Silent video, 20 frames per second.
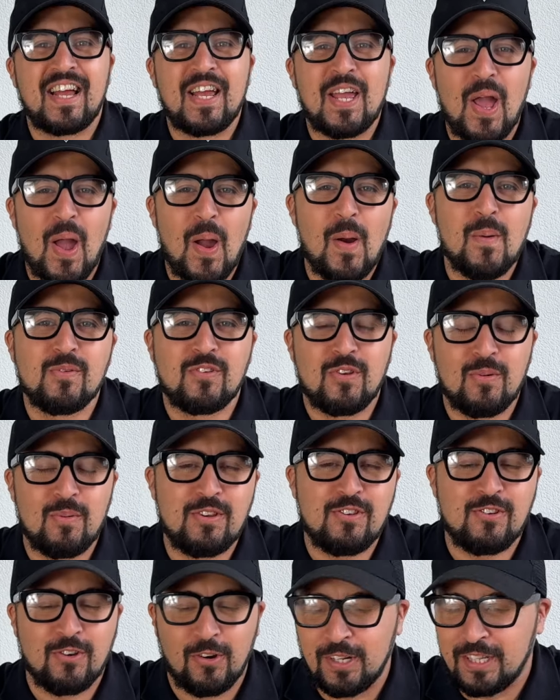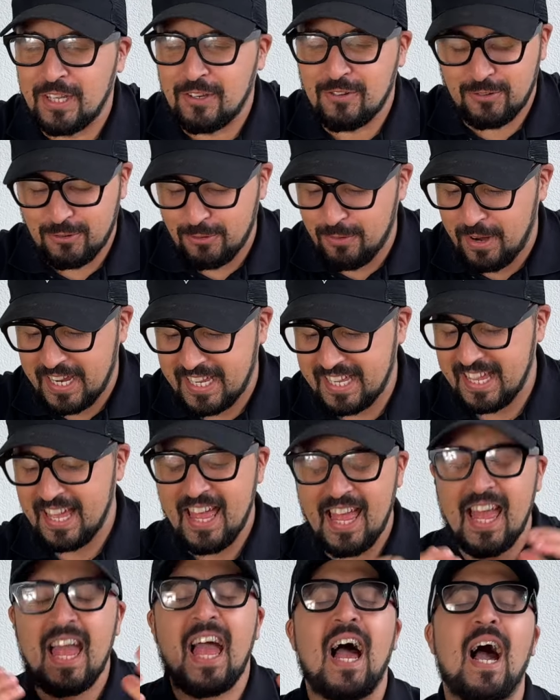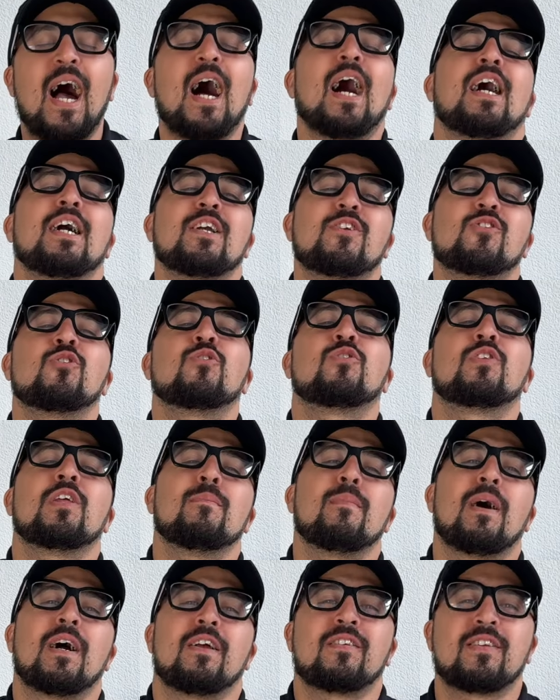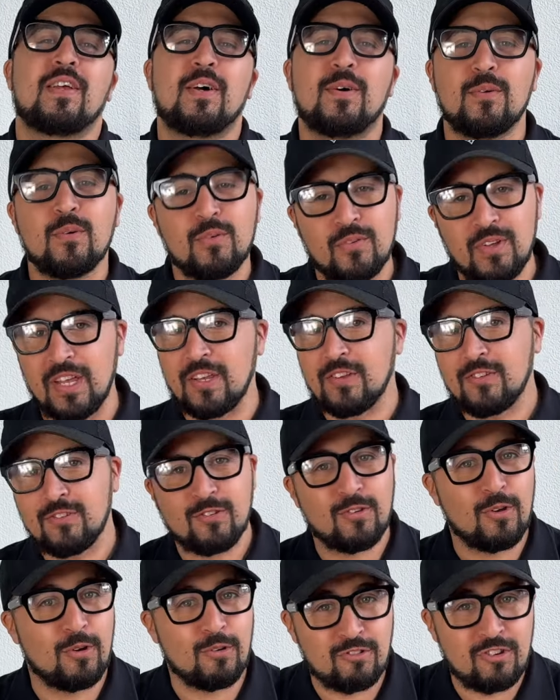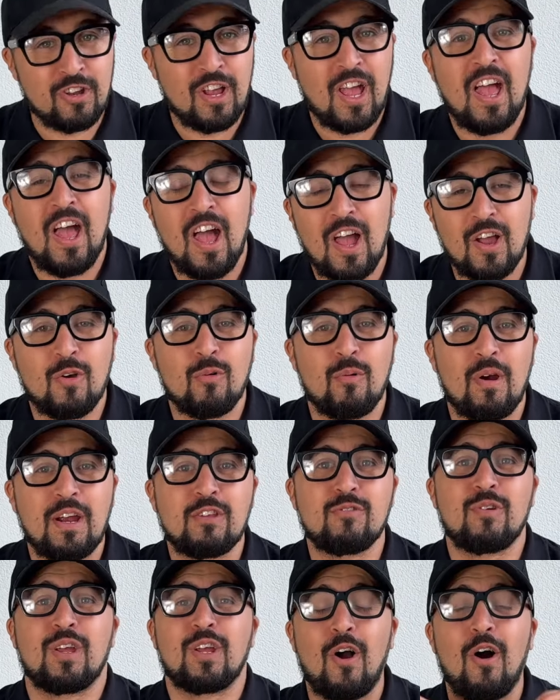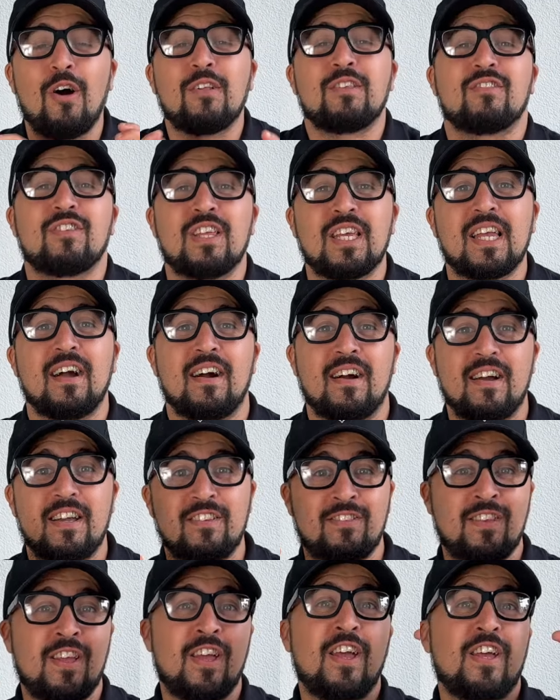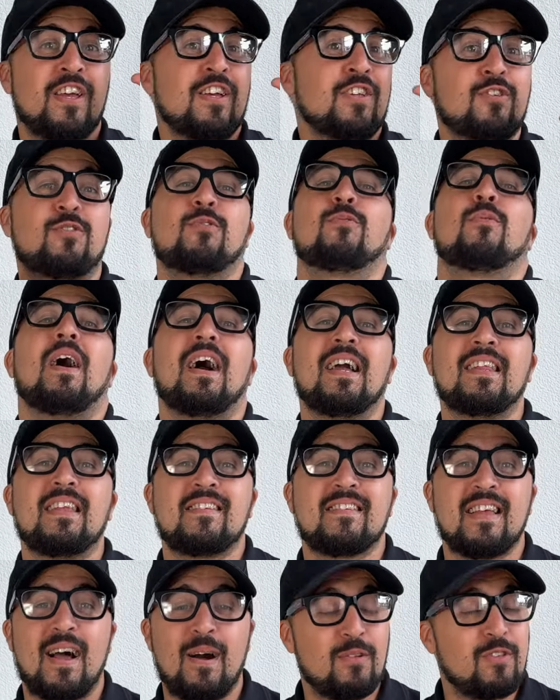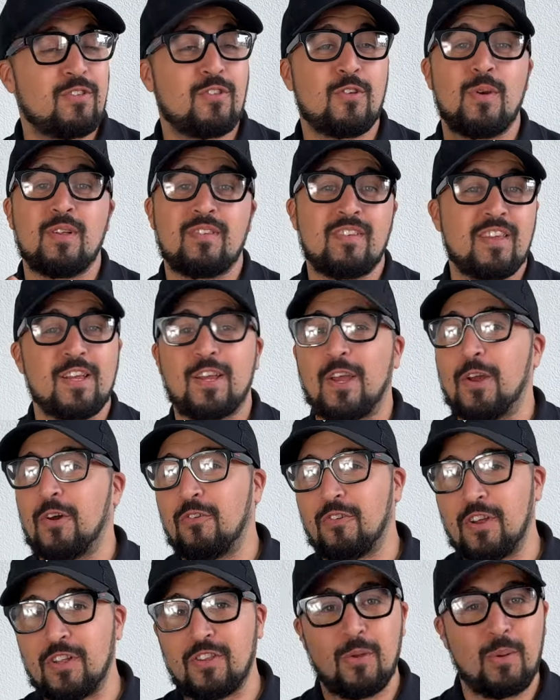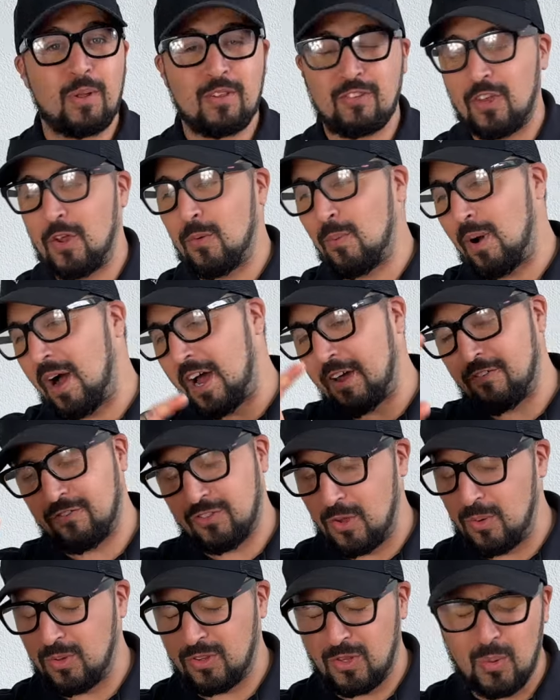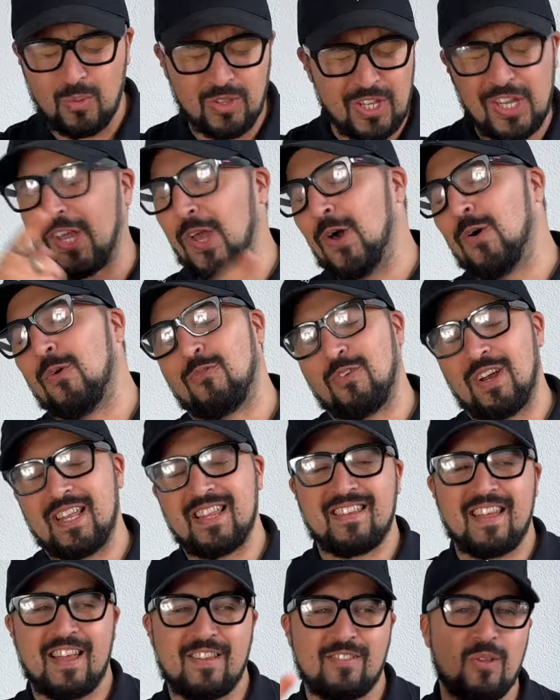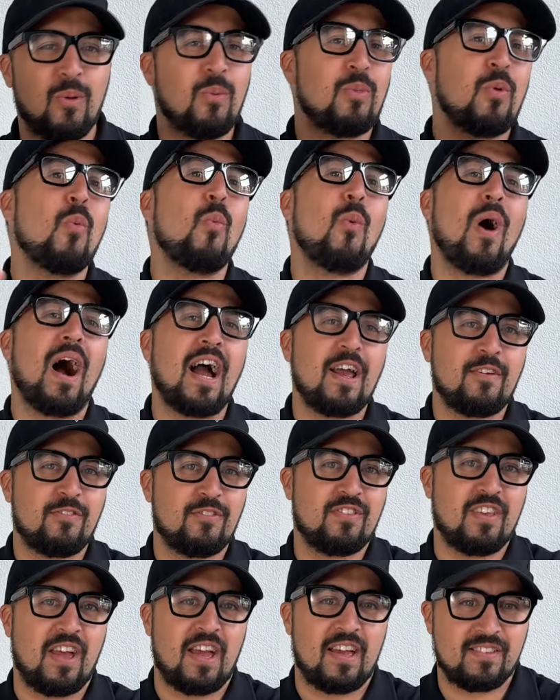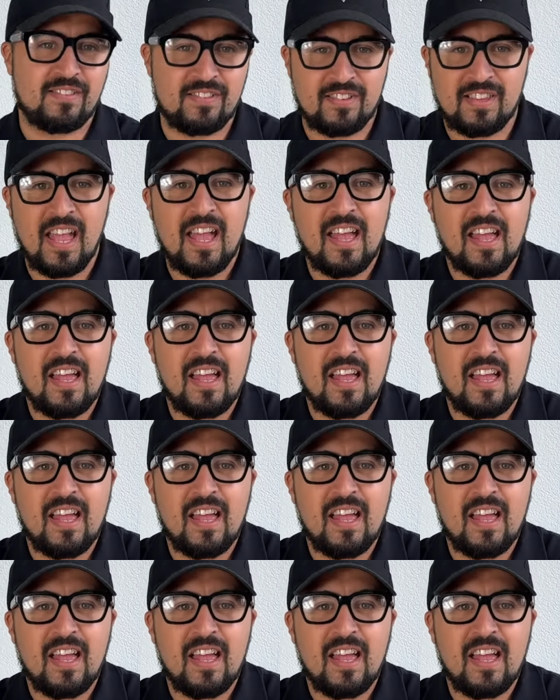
I hope you enjoyed this trick. I should have done it myself. It's such a great trick. Honestly, guys, Try this out. Do it to your girlfriend. Do it to your wife. Do, do the girlfriend test. Do the wife test.